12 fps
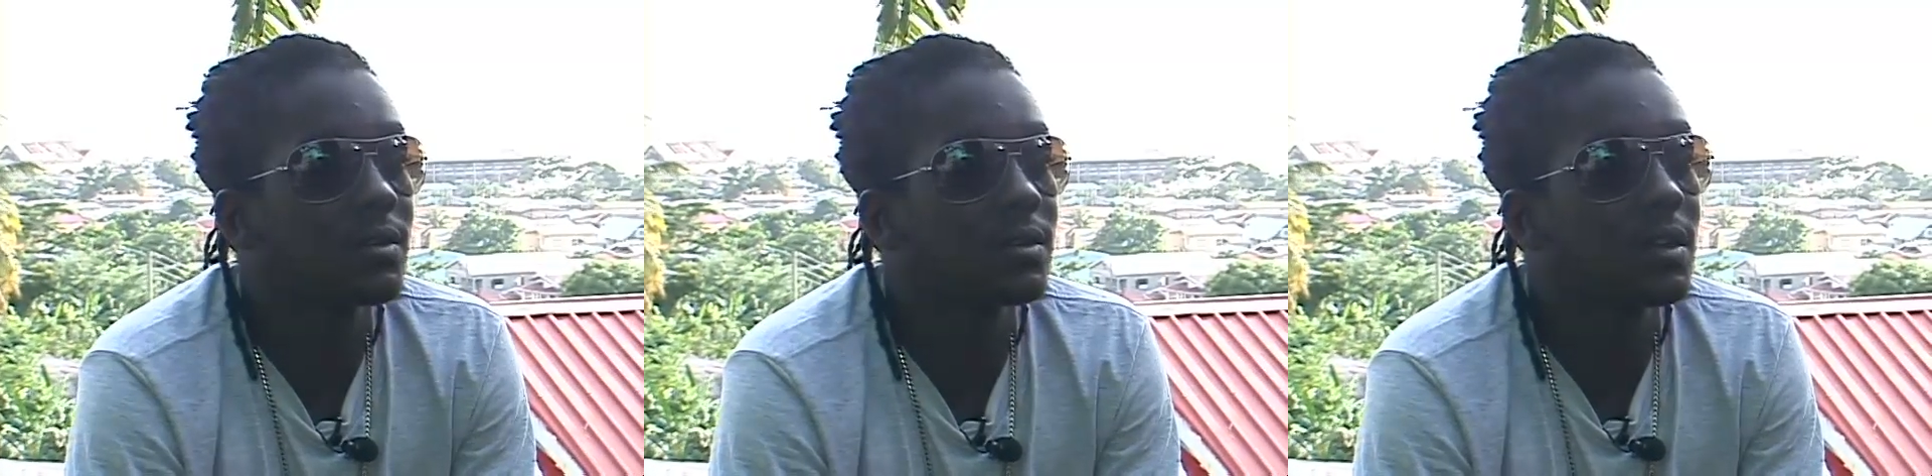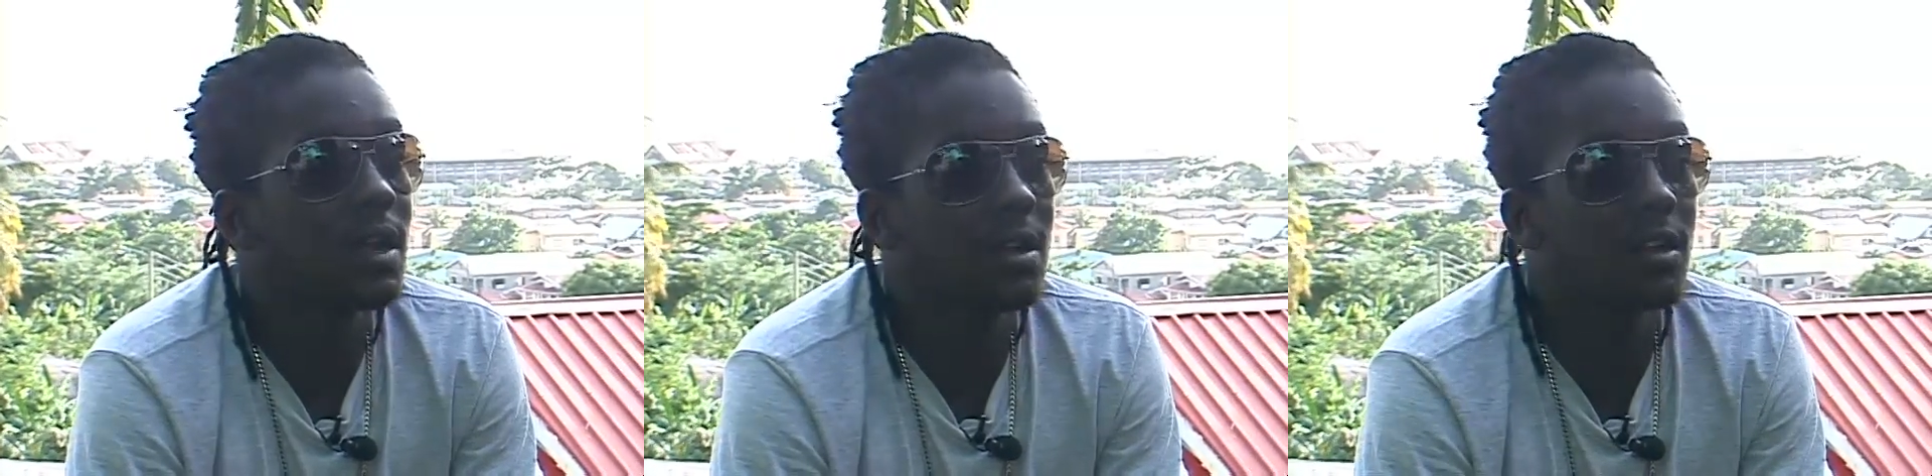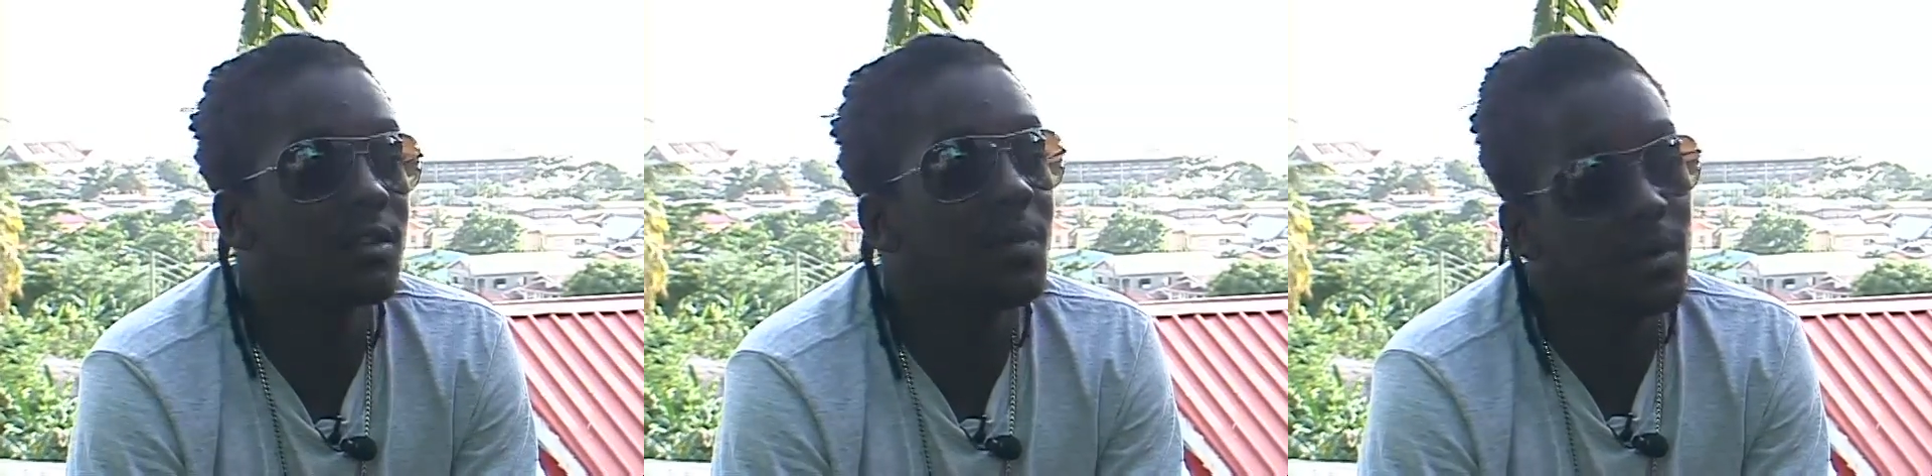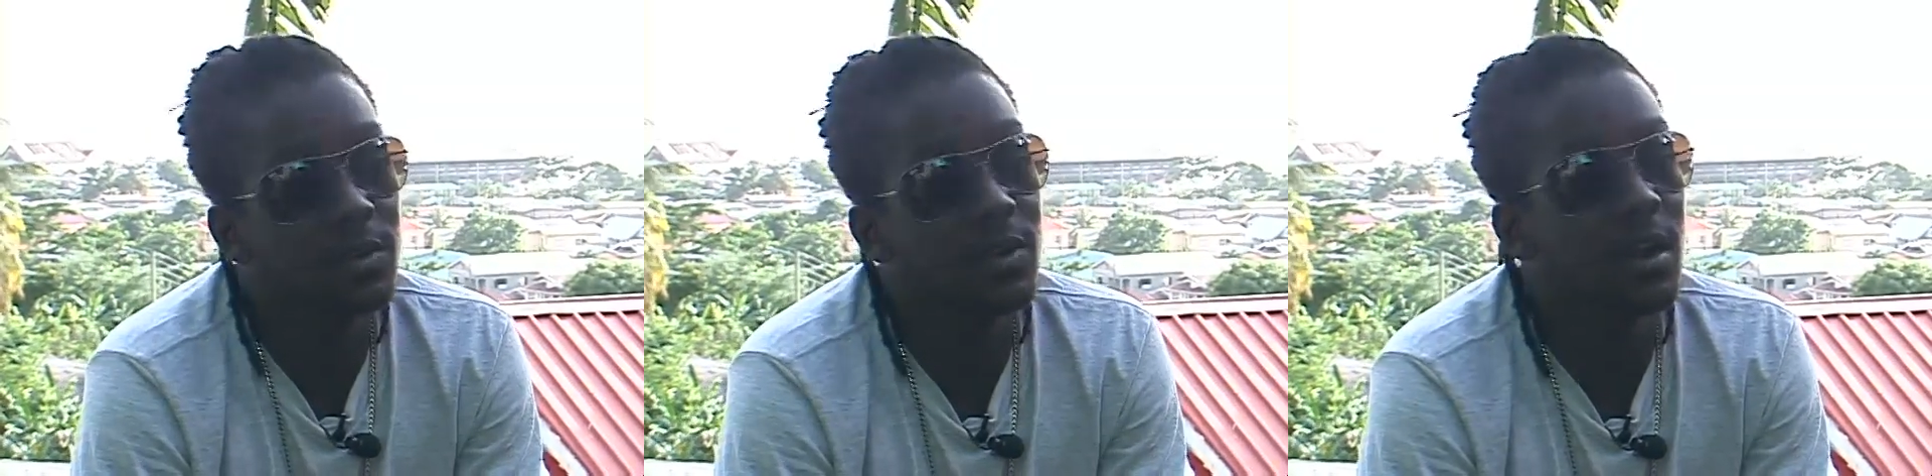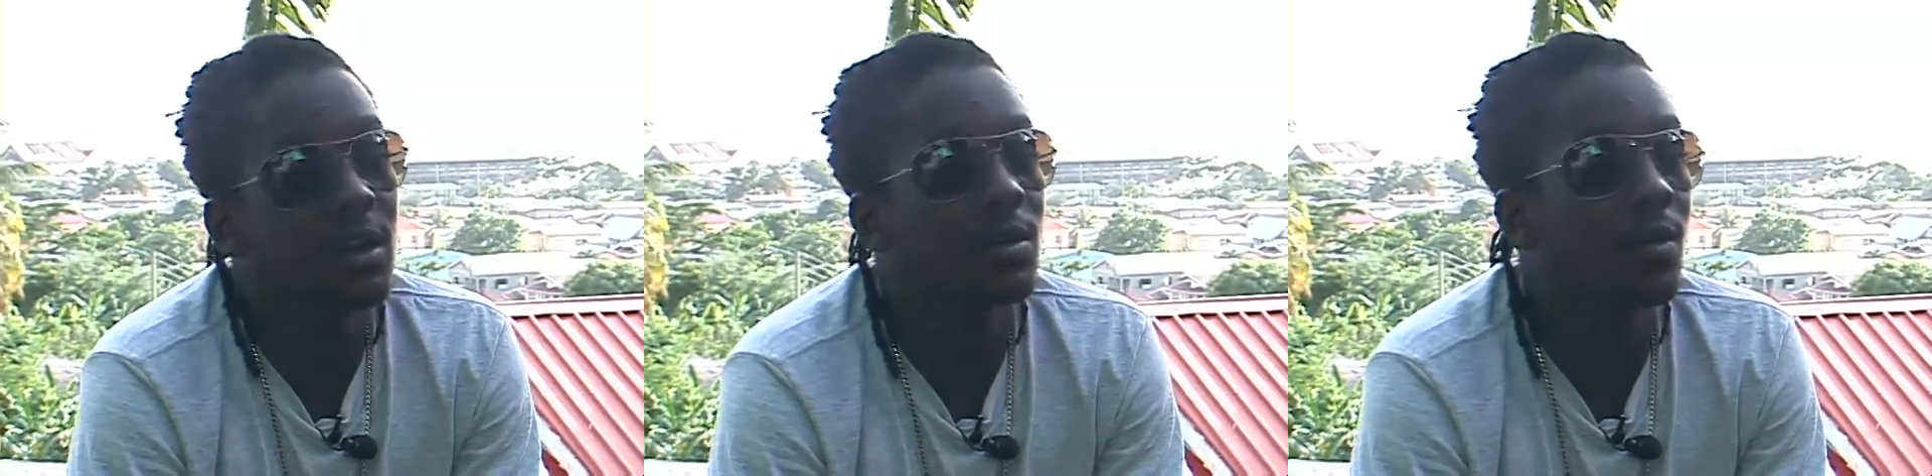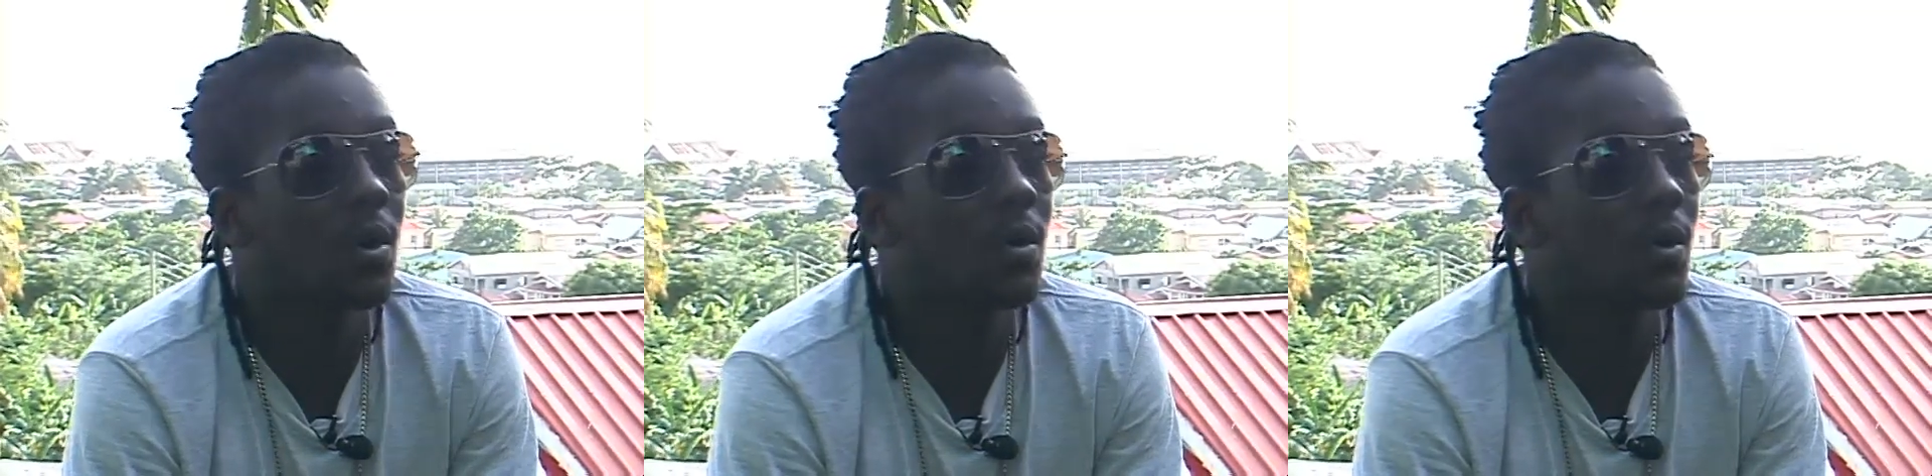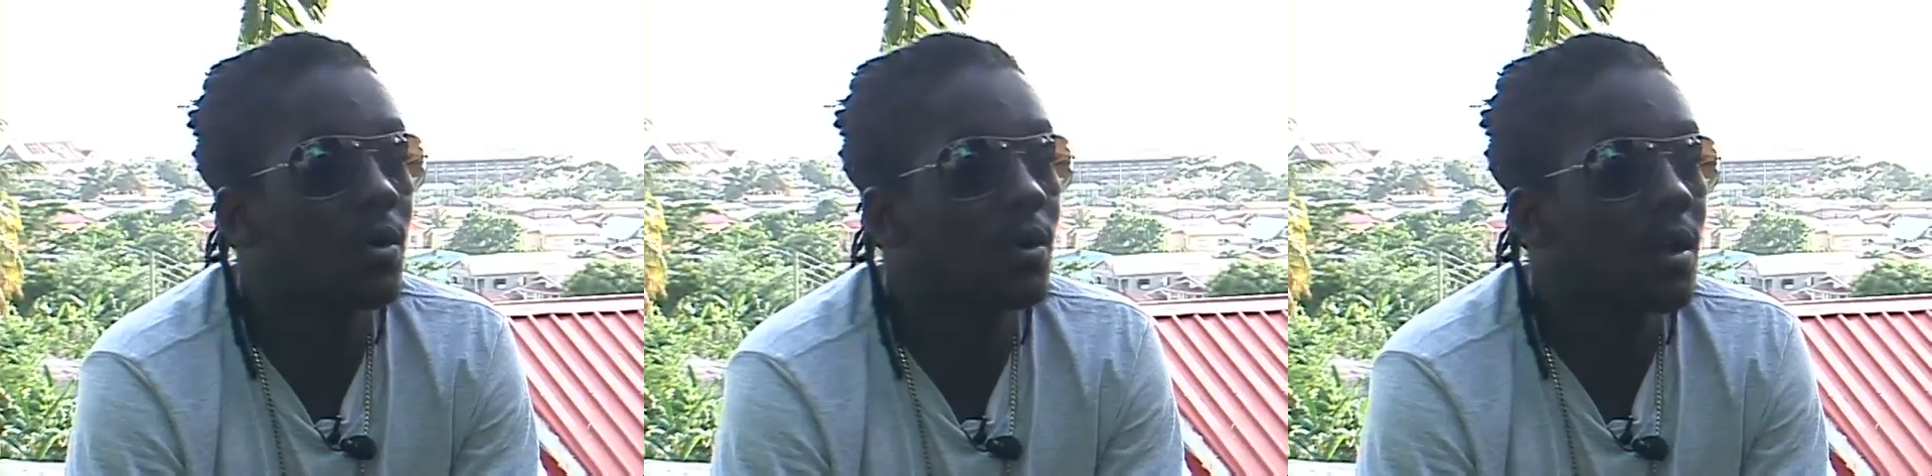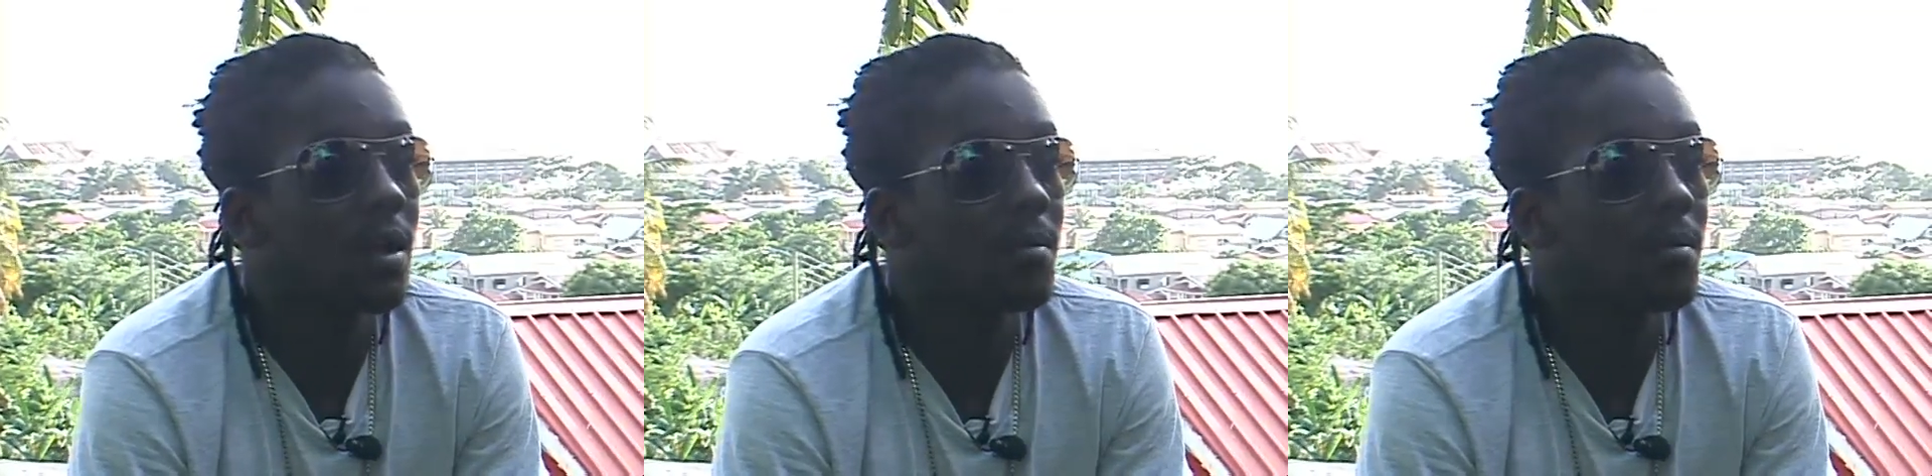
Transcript: So then the spiritual could work good.